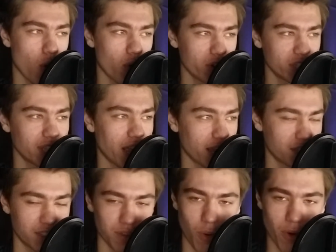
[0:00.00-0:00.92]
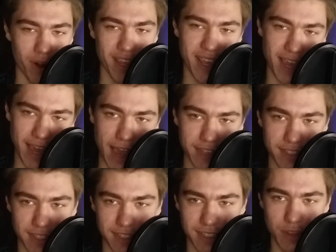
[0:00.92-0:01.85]
Origin access or EA
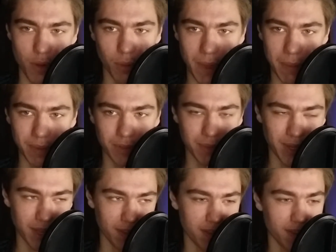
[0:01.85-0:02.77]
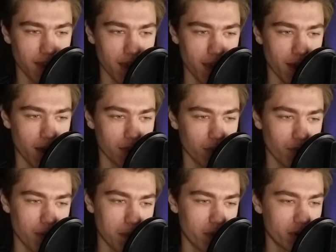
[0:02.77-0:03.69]
access, you'll be able to play it on
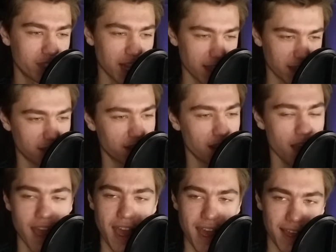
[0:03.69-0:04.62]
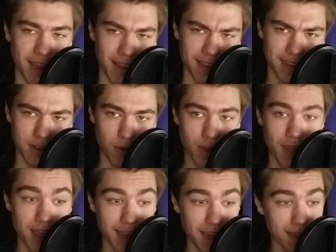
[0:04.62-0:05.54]
November 2nd. So
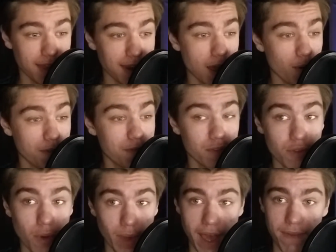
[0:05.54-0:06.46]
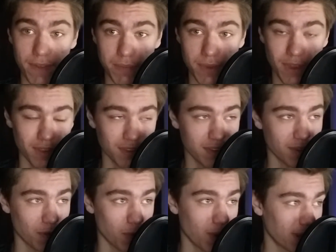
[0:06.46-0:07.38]
get that now if you don't have it,
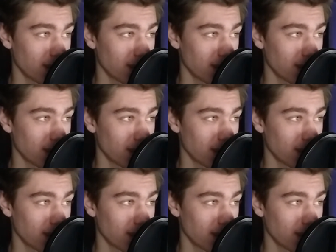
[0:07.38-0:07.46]
because